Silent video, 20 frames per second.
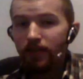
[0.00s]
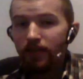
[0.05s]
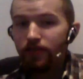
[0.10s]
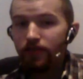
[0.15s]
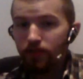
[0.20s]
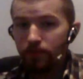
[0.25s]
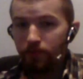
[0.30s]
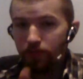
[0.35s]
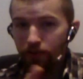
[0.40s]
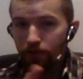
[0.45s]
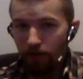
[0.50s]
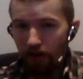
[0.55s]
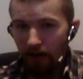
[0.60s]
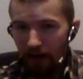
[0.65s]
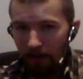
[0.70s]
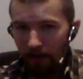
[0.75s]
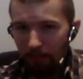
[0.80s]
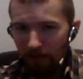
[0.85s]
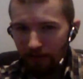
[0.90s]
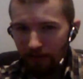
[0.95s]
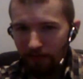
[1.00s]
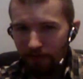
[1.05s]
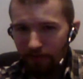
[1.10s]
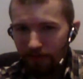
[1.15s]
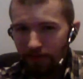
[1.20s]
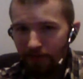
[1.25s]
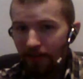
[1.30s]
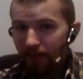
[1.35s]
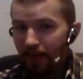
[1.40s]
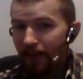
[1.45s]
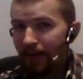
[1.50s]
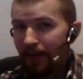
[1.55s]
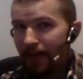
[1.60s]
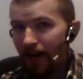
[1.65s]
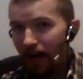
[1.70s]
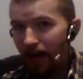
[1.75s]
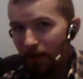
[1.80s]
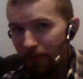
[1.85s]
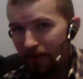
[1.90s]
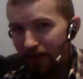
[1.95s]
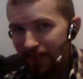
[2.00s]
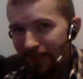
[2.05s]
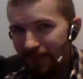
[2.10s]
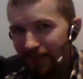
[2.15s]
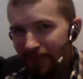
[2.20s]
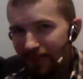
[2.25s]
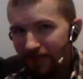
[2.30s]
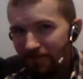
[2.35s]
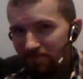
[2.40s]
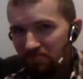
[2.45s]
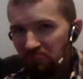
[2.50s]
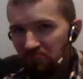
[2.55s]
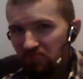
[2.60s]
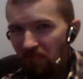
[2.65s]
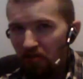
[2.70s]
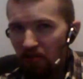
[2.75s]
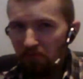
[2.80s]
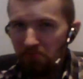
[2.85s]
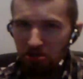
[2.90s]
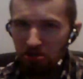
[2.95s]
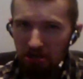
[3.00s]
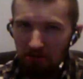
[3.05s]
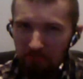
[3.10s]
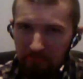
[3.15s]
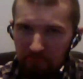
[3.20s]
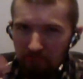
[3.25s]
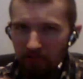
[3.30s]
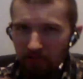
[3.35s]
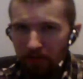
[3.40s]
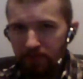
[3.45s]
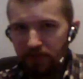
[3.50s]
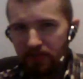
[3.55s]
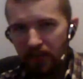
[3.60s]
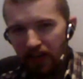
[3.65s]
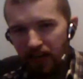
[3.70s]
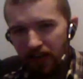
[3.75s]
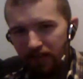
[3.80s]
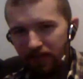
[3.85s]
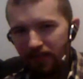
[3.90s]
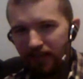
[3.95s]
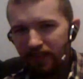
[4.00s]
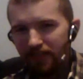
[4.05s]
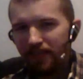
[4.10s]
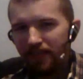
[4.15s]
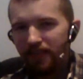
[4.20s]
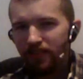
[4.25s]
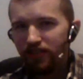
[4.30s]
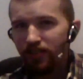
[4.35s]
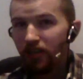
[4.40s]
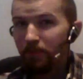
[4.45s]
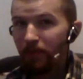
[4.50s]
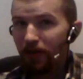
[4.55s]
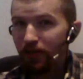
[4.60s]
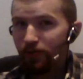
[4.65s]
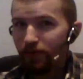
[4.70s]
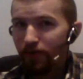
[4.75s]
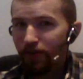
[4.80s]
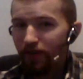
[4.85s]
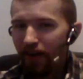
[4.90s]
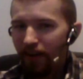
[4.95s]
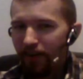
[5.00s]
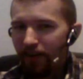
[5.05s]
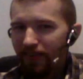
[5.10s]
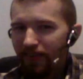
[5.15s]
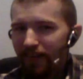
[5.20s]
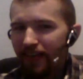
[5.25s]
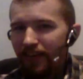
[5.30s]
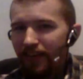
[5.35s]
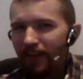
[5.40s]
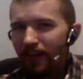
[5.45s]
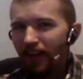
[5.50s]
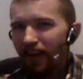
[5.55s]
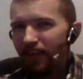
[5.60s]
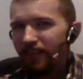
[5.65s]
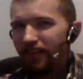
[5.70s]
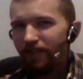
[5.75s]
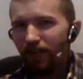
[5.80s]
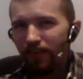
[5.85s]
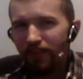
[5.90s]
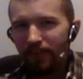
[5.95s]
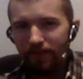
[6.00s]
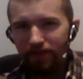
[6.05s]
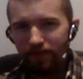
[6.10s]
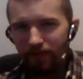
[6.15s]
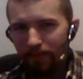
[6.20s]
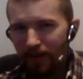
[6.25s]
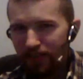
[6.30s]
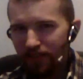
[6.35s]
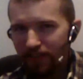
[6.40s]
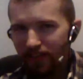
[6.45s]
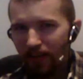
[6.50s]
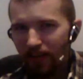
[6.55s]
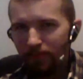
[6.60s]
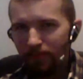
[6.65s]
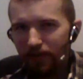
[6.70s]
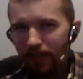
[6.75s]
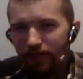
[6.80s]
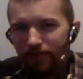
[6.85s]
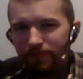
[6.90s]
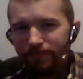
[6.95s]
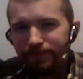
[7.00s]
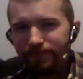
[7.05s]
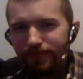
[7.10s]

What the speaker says: subscribe, comment, thumbs up, thumbs down, check my Twitter out. I'll leave all the information down below.